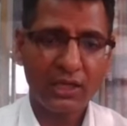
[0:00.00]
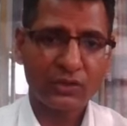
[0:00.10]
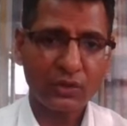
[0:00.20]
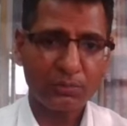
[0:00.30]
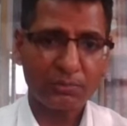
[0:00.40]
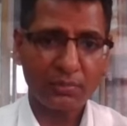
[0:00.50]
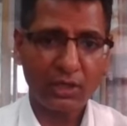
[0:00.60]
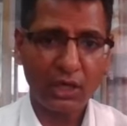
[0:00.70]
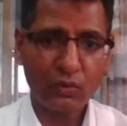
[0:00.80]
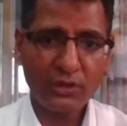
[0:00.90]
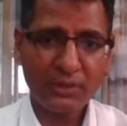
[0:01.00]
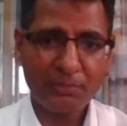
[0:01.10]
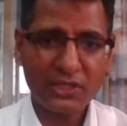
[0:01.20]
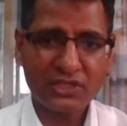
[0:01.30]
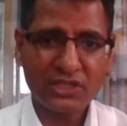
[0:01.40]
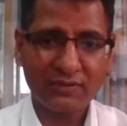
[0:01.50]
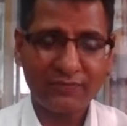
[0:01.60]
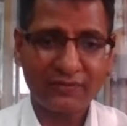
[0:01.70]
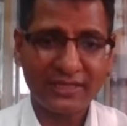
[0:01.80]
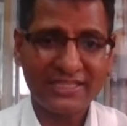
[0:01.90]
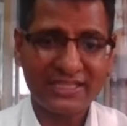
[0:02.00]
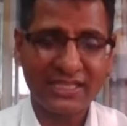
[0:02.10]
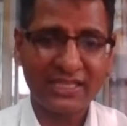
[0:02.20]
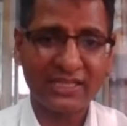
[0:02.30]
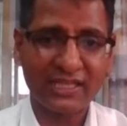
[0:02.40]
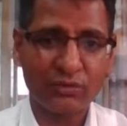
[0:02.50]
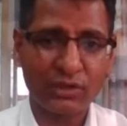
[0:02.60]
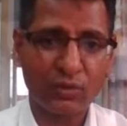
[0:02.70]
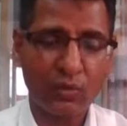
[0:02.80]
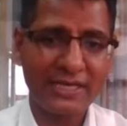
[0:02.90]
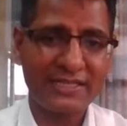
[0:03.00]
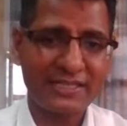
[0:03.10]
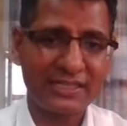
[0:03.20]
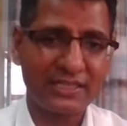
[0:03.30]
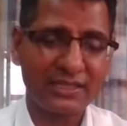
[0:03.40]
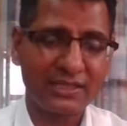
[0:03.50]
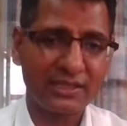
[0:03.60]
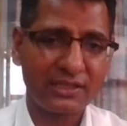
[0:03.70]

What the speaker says: So on the basis of the skill, on the quality,